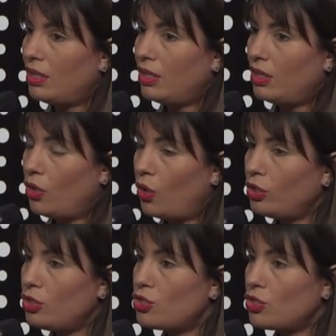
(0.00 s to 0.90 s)

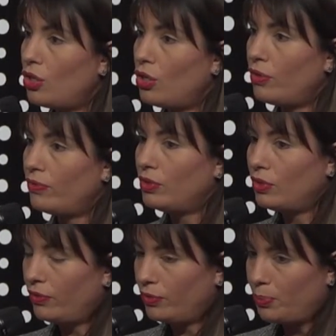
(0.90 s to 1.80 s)
knowledge of
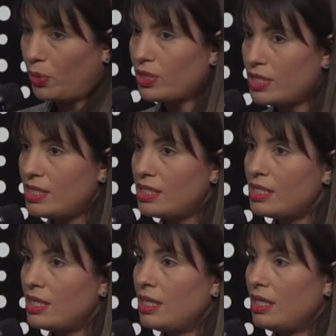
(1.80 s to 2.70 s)
the
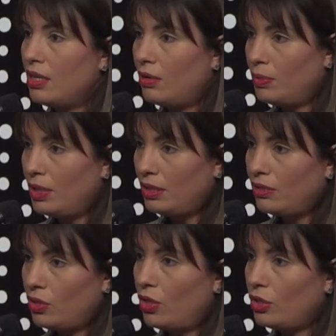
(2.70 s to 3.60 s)
process. We need
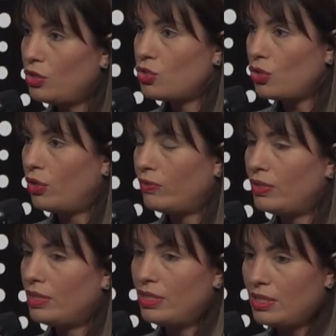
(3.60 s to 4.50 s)
the knowledge of
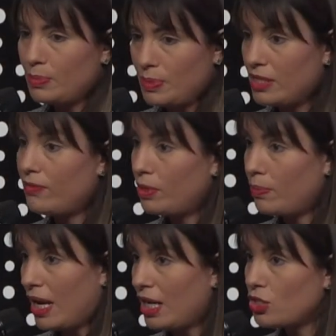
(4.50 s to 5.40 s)
the
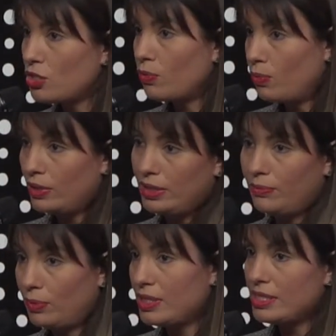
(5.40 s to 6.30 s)
specific branch,
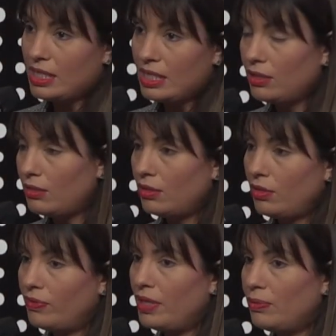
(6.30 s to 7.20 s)
what is the need
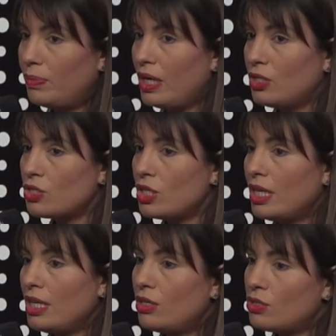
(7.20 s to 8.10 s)
of that branch,
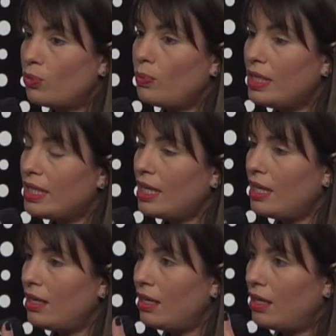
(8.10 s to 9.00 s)
so we
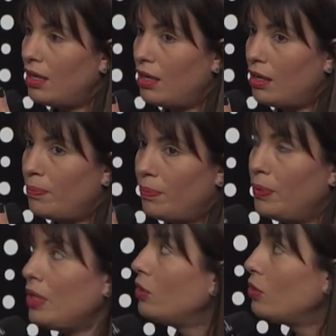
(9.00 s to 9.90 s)
can
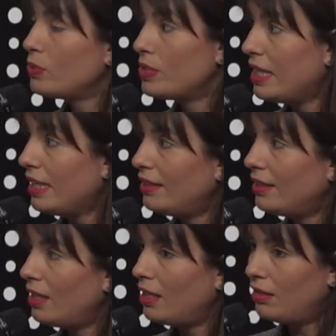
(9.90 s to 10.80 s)
bring those
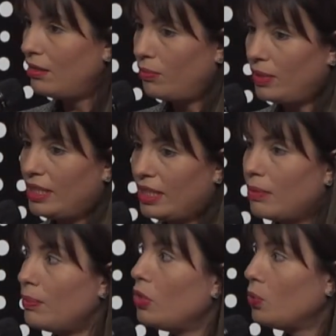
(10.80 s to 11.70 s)
data where they
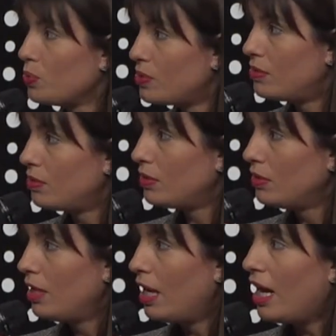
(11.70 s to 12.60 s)
can be used.
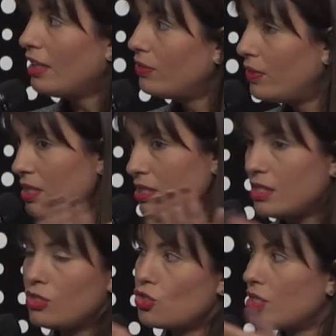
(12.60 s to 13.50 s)
Otherwise,
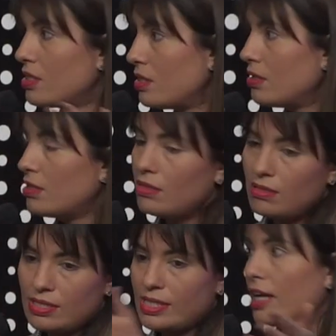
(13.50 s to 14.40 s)
it's just
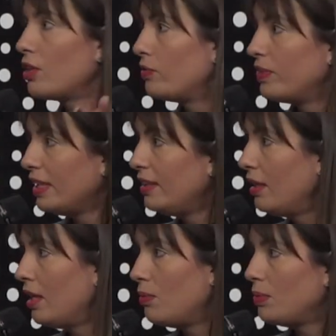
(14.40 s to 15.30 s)
a sack of
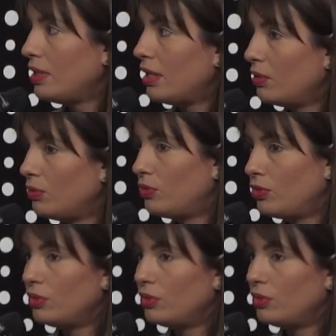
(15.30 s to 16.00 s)
data without